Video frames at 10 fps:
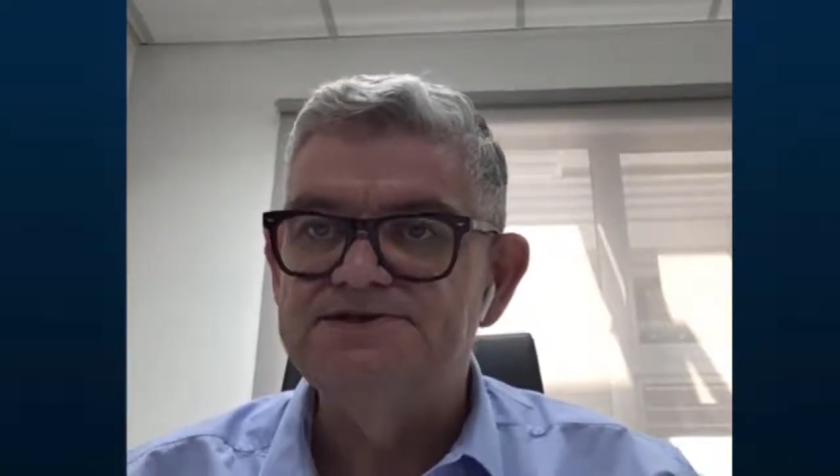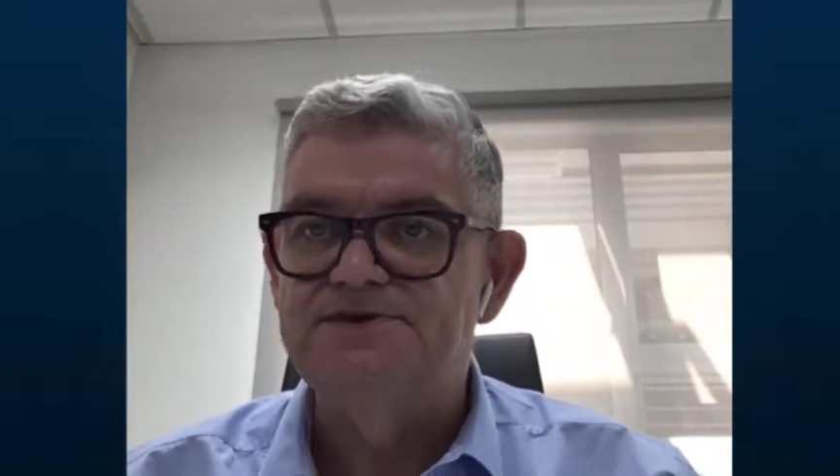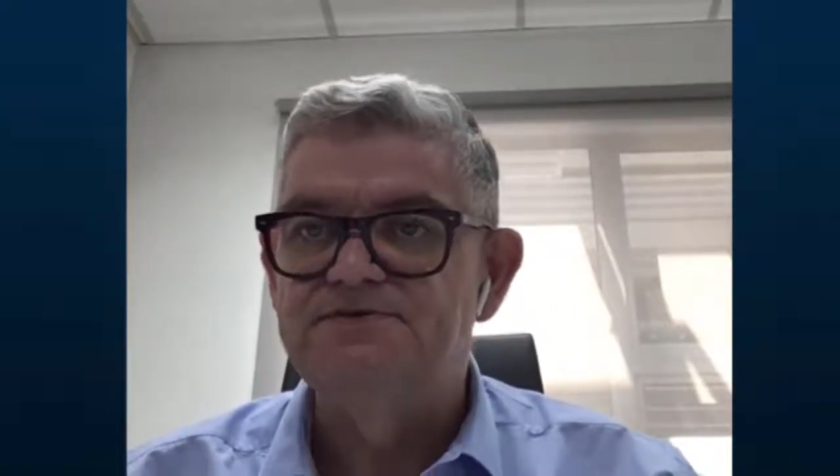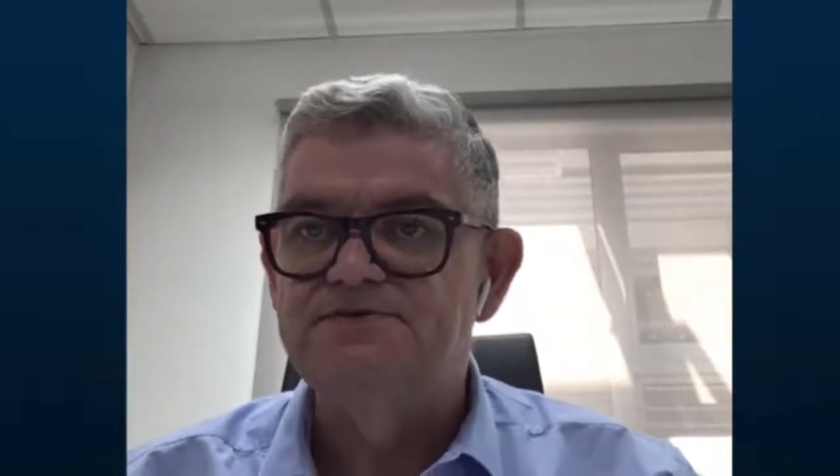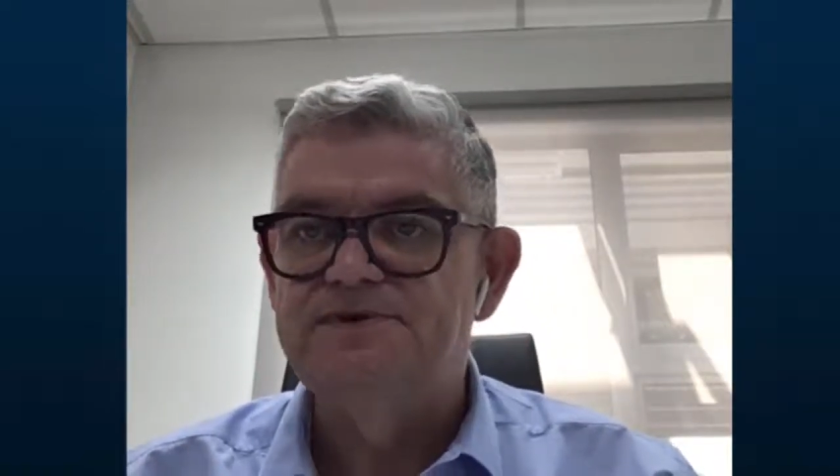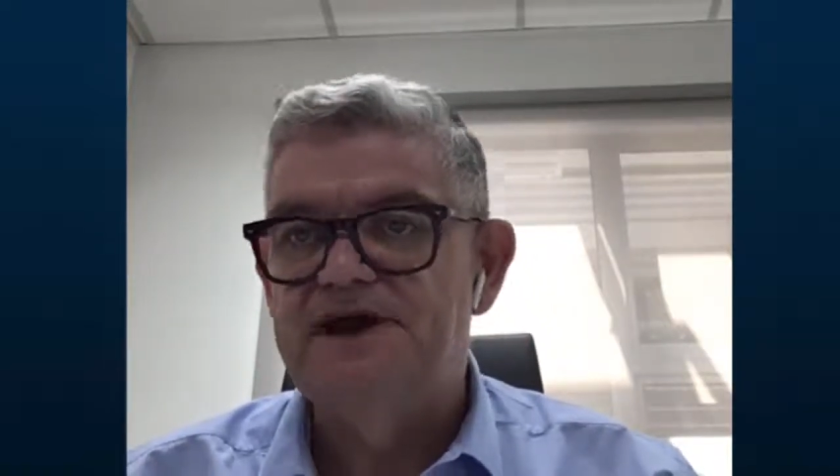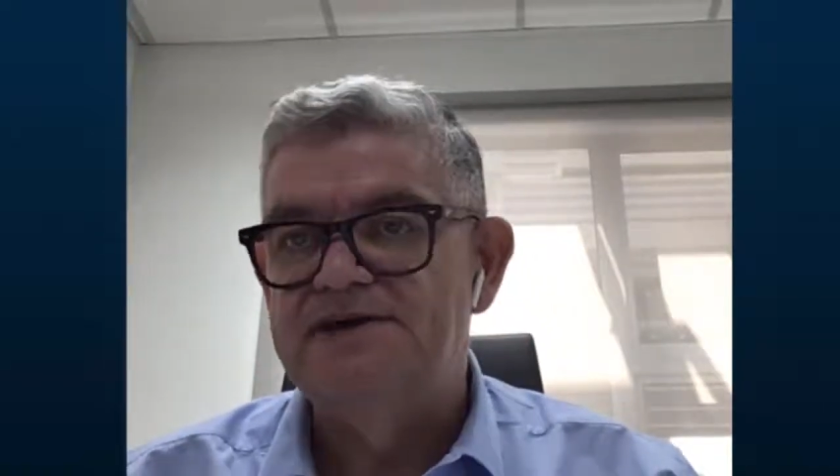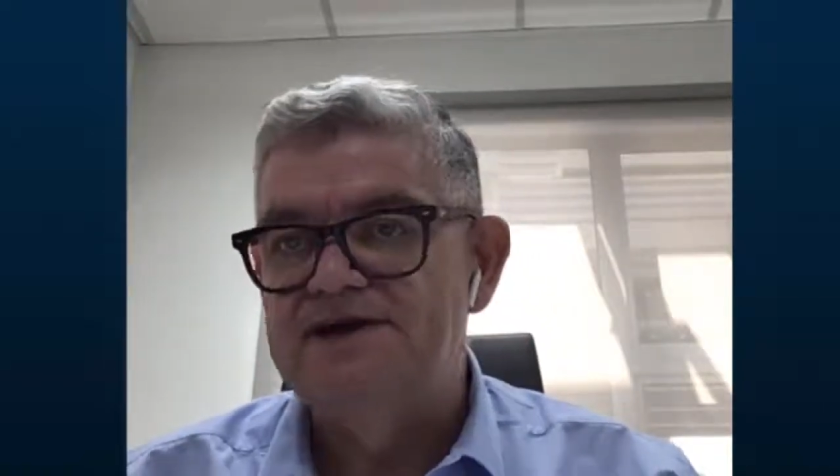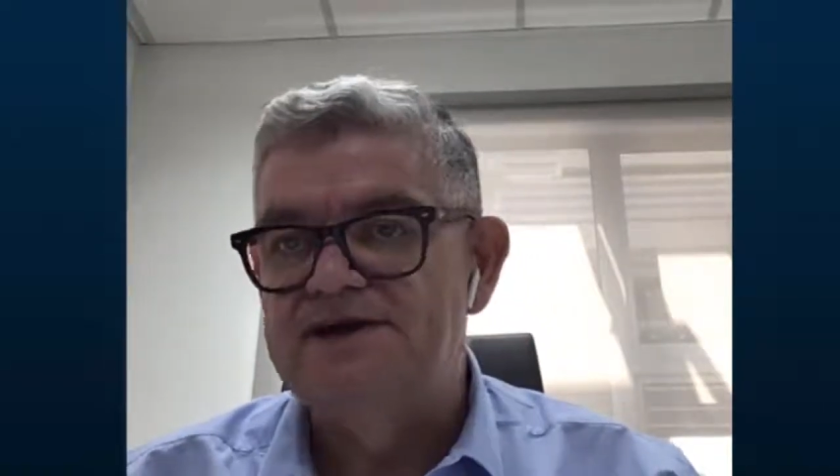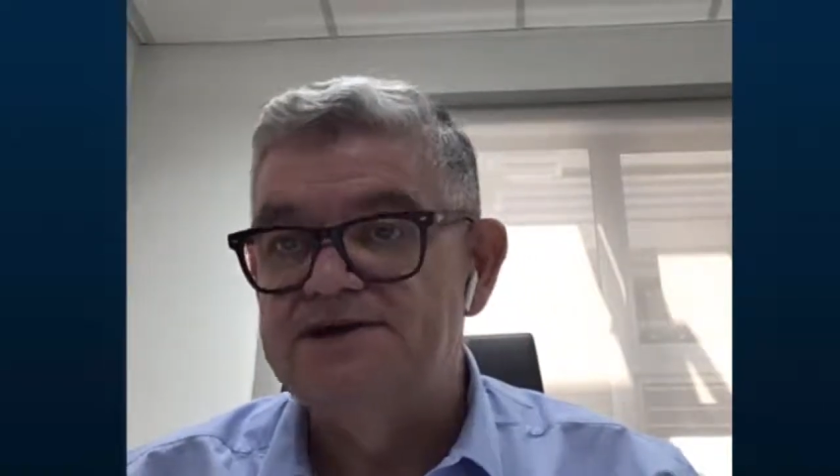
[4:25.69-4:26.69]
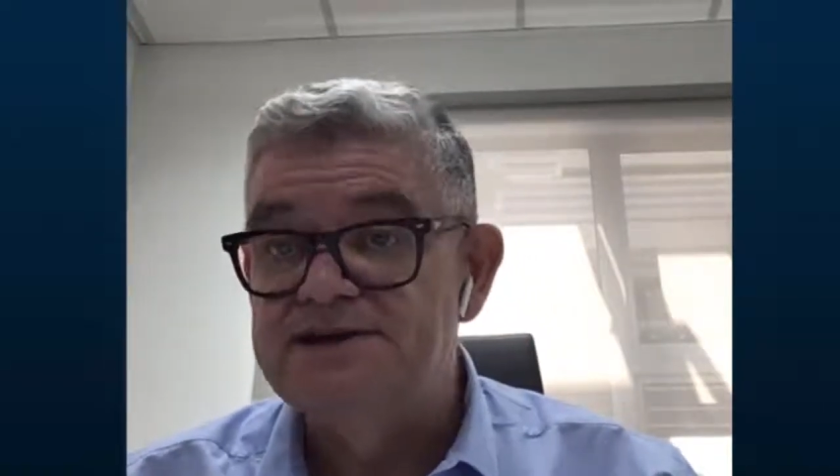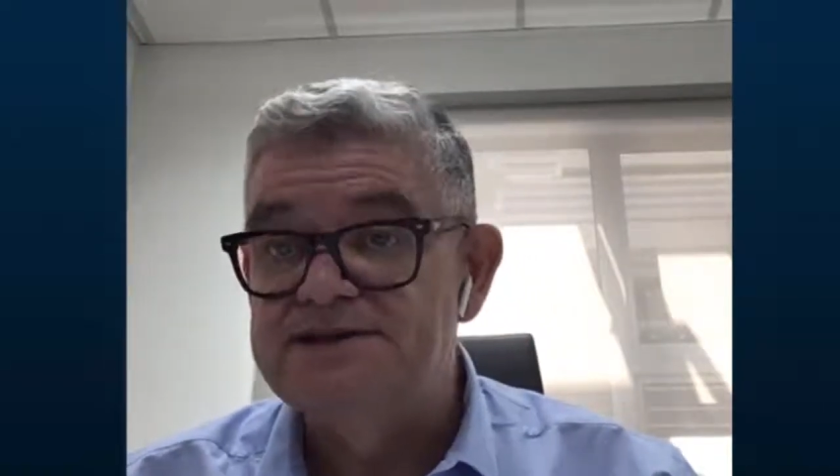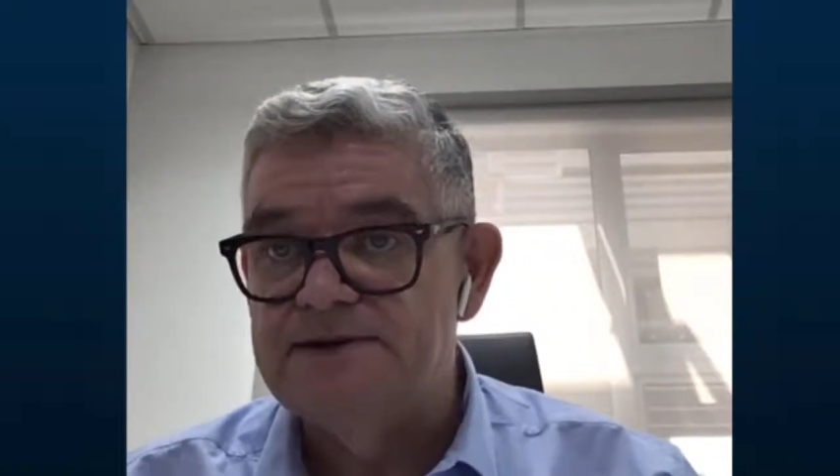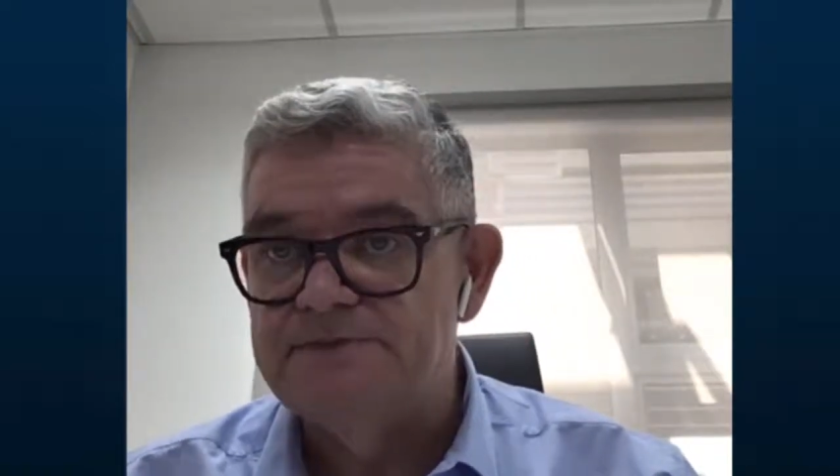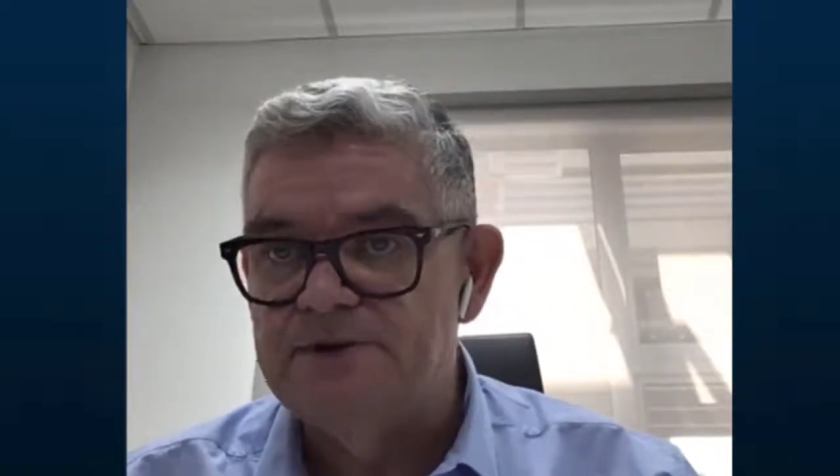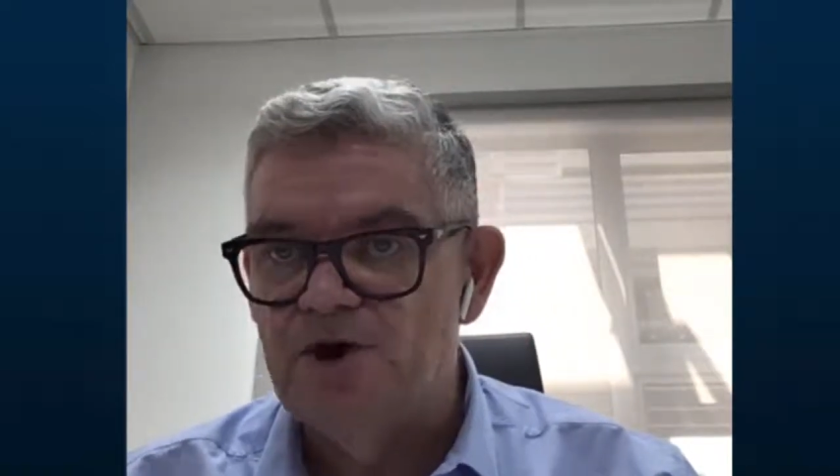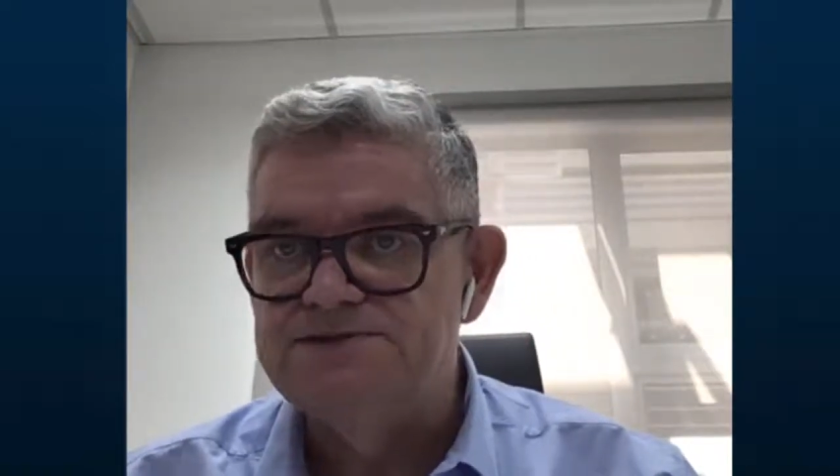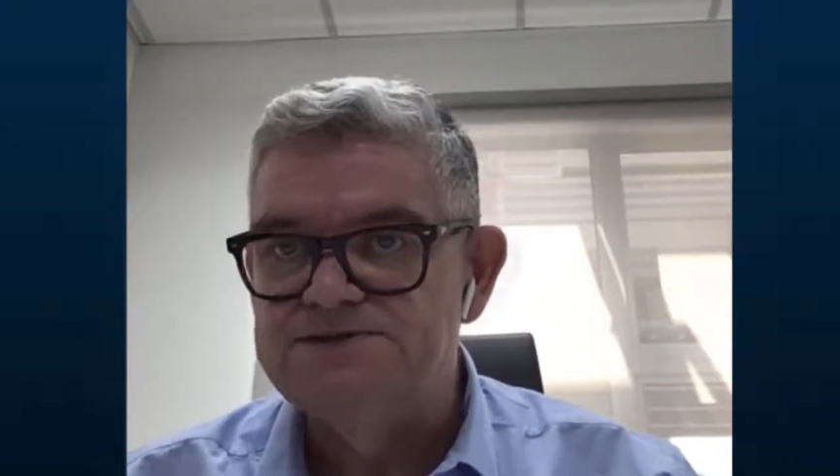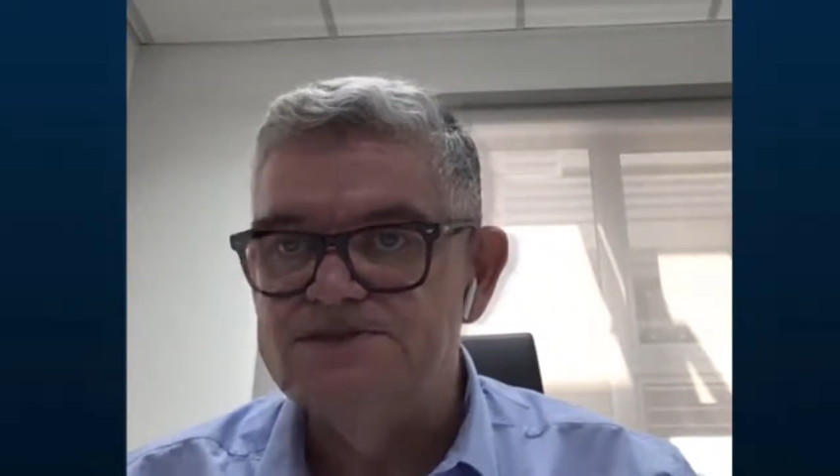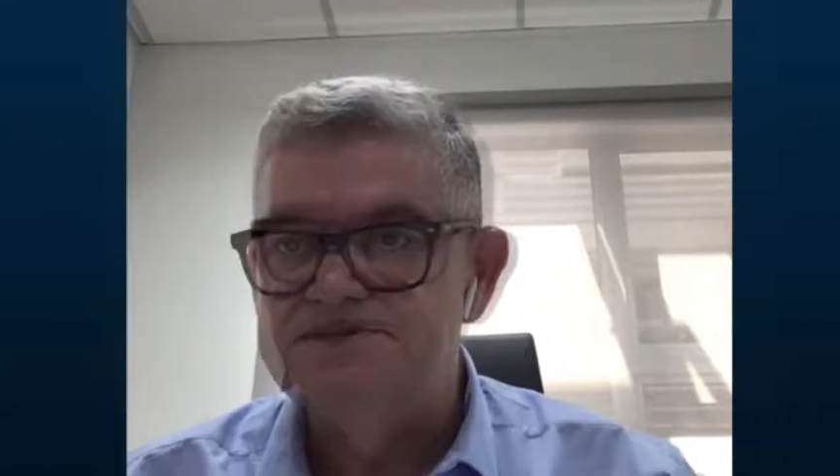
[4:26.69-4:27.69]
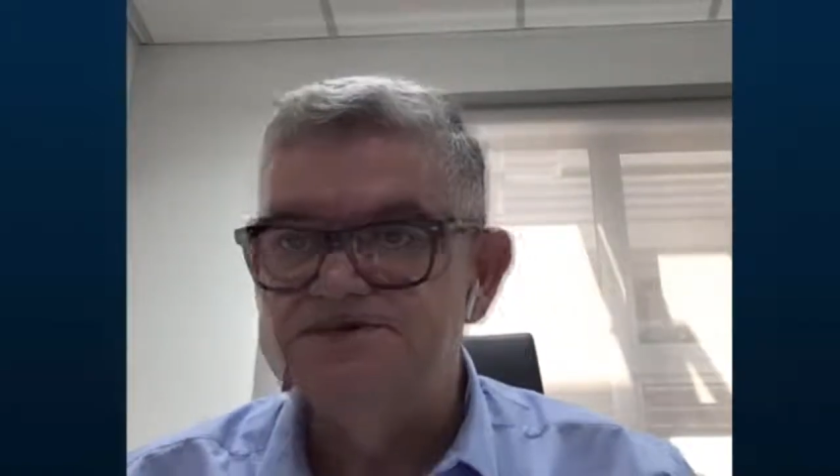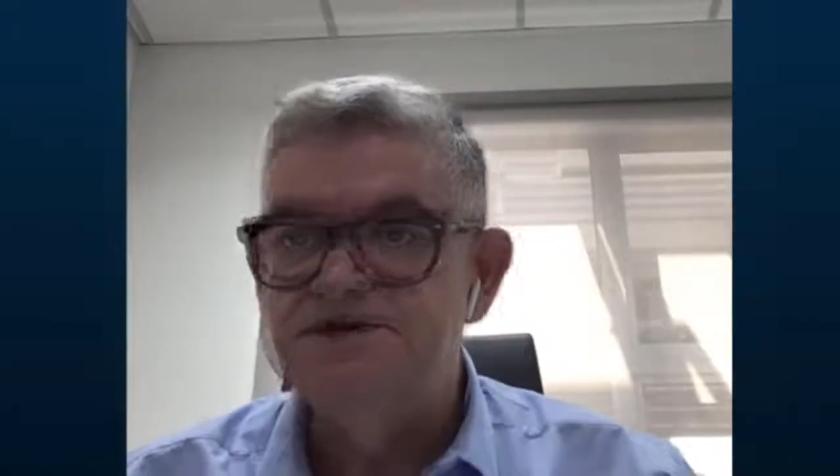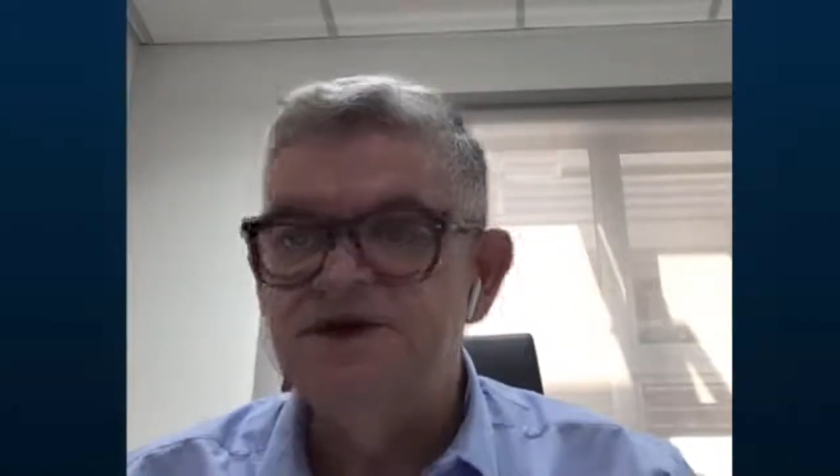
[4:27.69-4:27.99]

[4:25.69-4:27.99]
So we've done the Indian subcontinent.